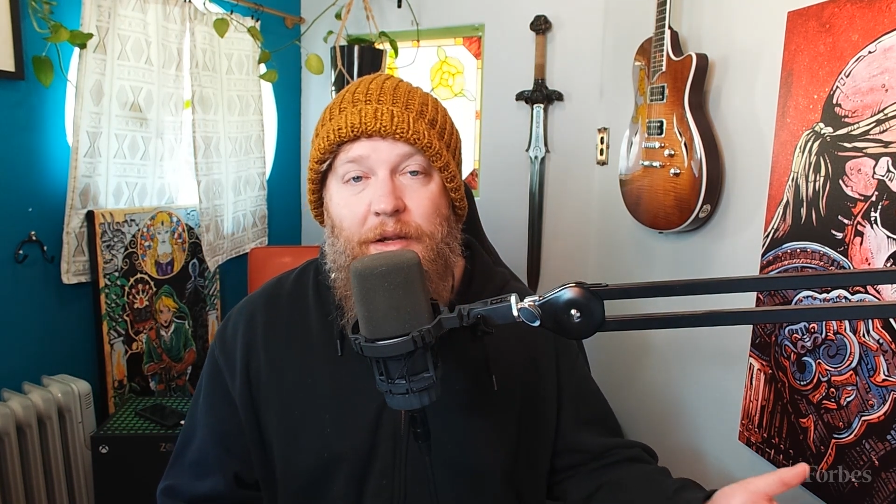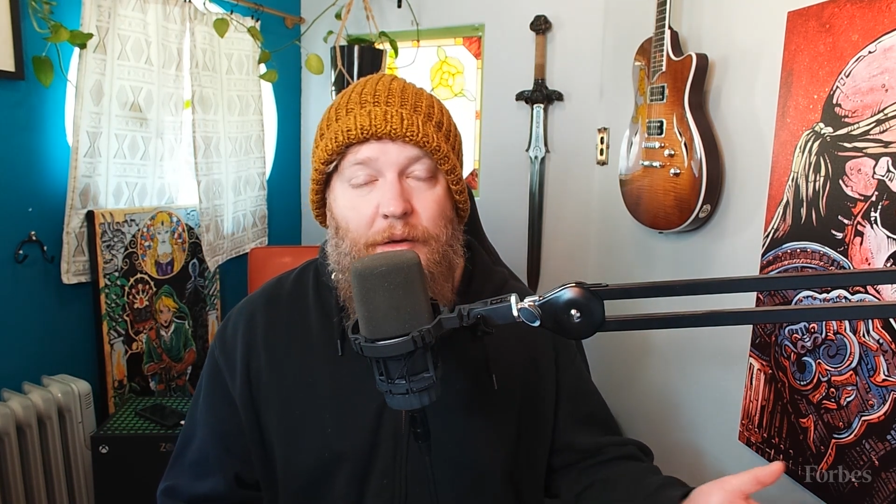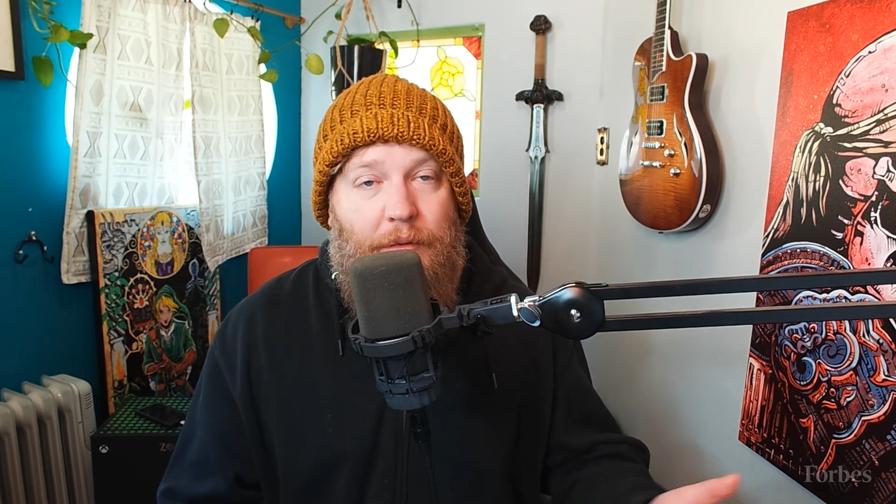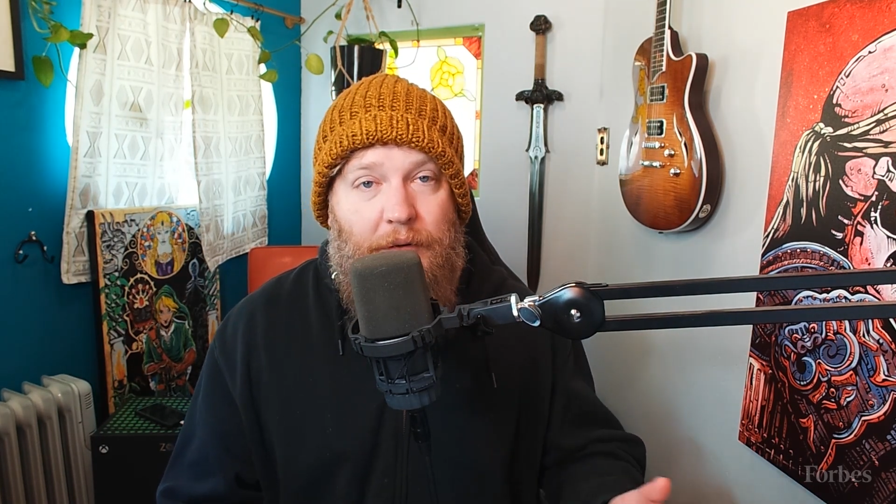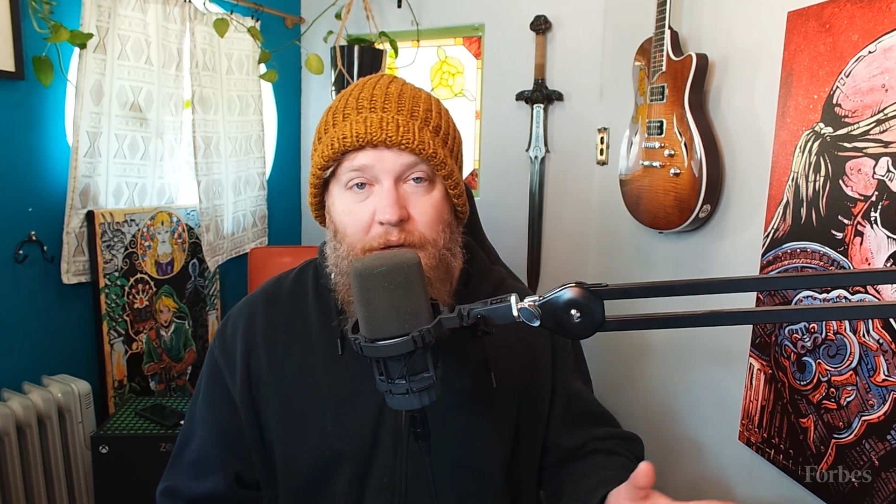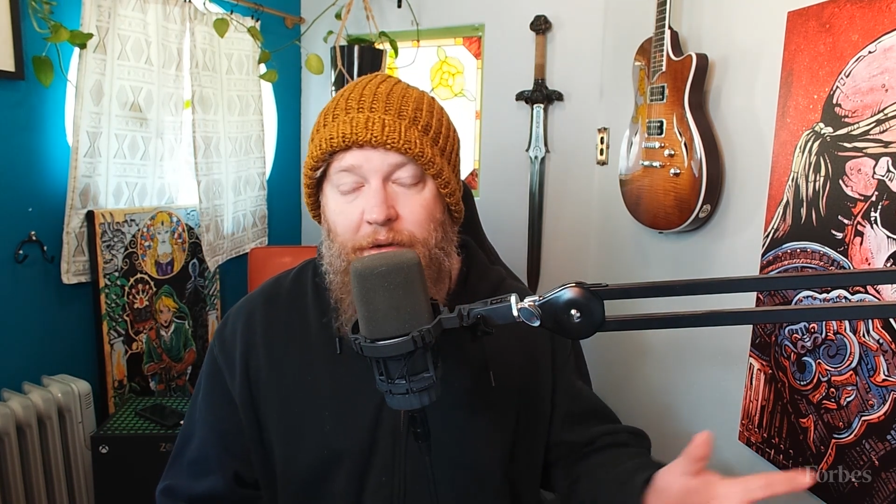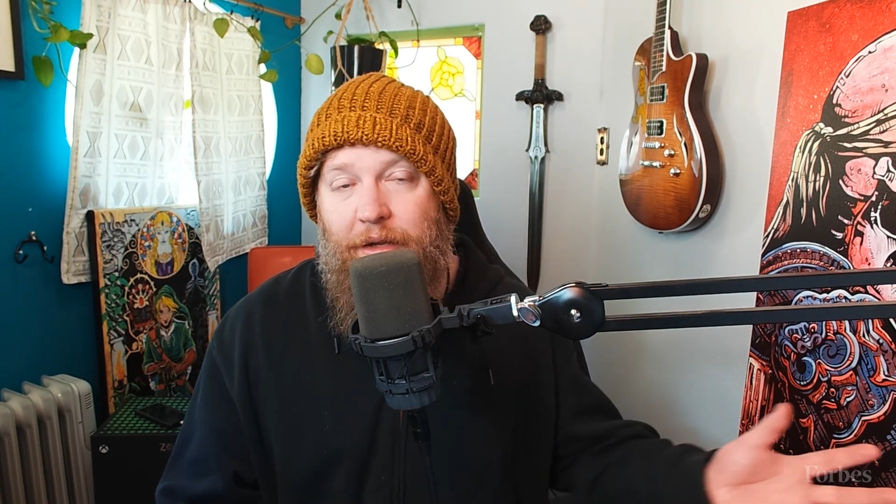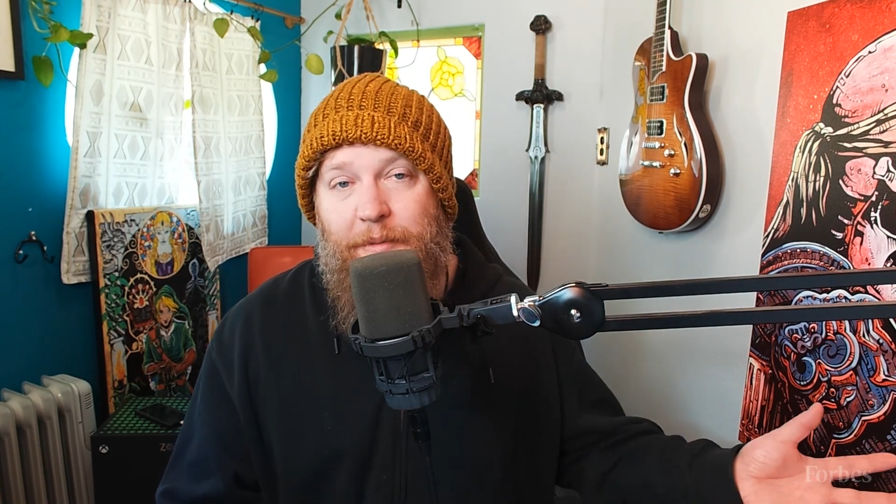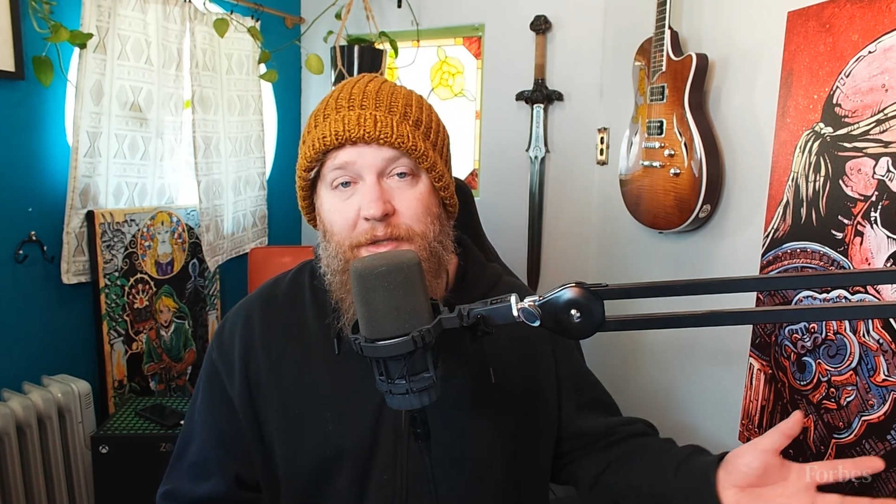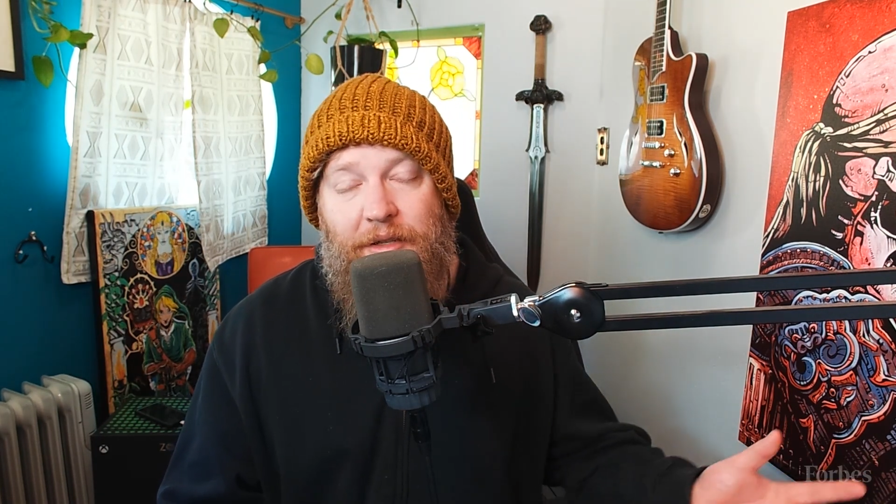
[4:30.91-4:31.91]

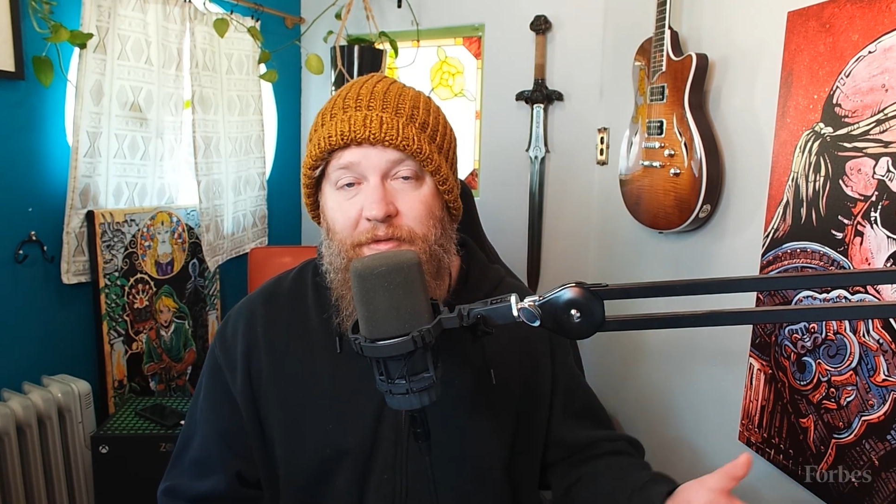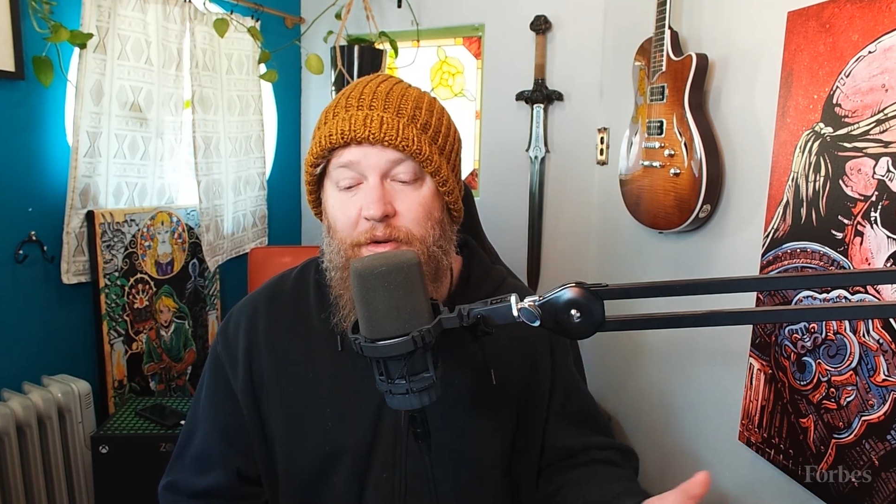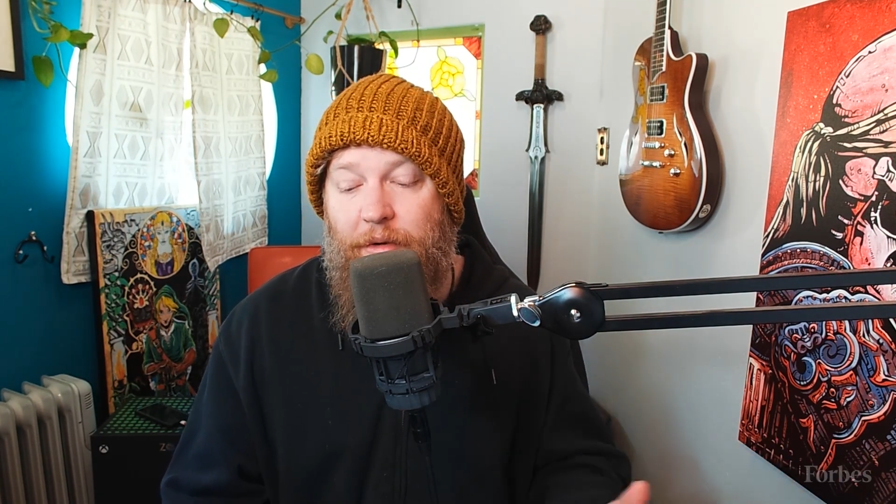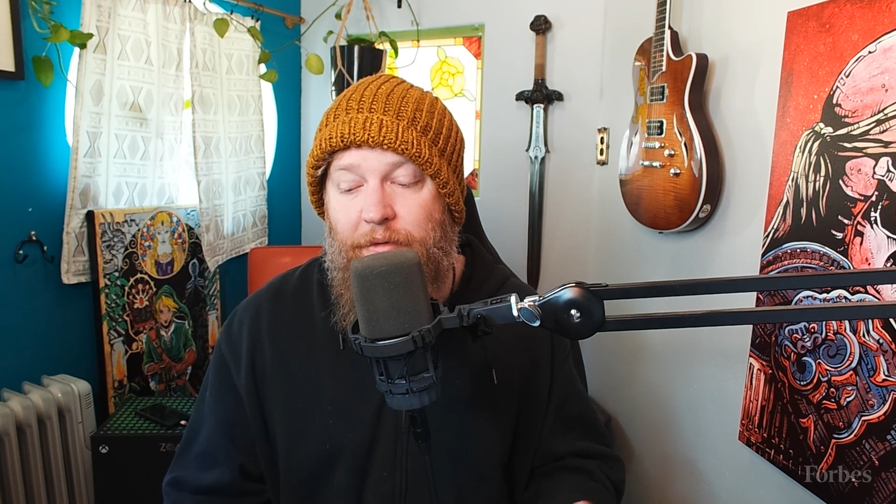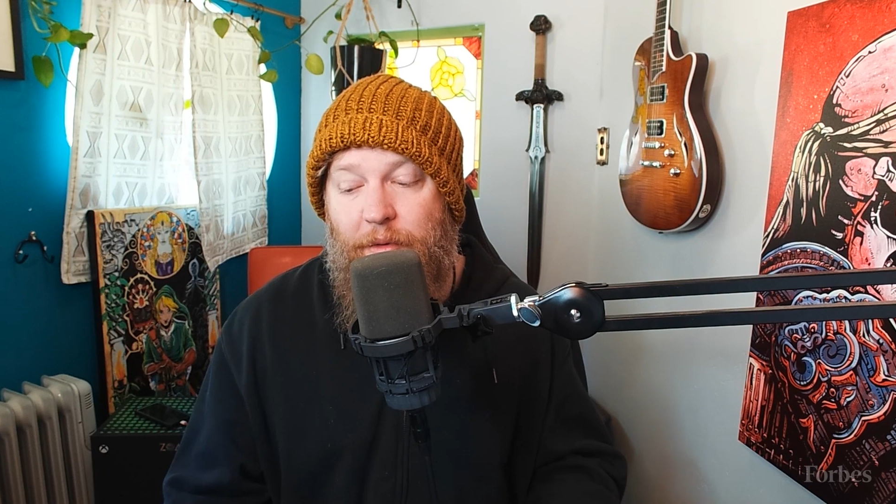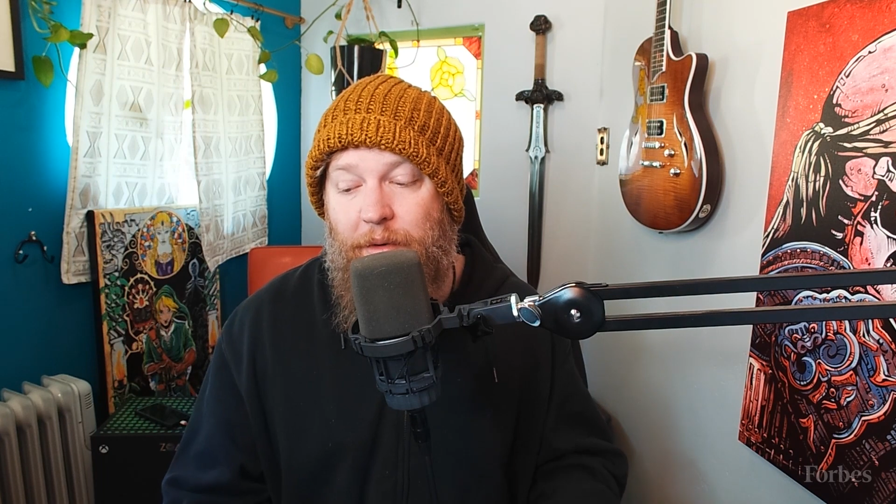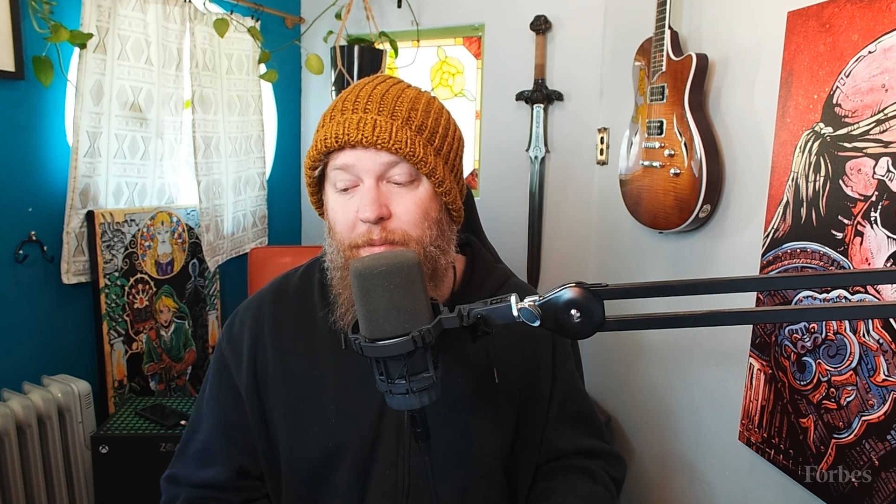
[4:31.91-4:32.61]
especially if you want